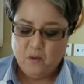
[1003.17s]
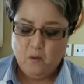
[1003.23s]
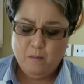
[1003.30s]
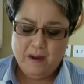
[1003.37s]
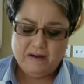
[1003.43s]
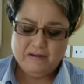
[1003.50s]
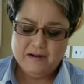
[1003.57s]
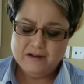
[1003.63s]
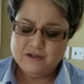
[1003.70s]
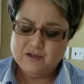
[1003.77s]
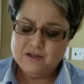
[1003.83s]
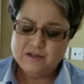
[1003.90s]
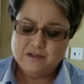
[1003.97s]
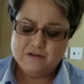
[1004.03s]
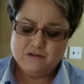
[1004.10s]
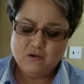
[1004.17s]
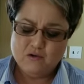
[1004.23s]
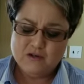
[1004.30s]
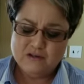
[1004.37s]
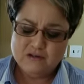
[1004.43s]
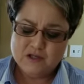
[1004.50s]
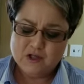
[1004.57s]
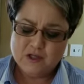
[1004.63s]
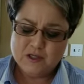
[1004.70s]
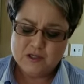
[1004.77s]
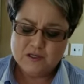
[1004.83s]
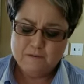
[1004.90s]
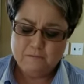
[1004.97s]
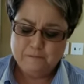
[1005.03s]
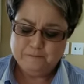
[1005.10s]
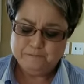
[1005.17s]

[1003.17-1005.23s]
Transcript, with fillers: Oh my gosh, this is so delicious.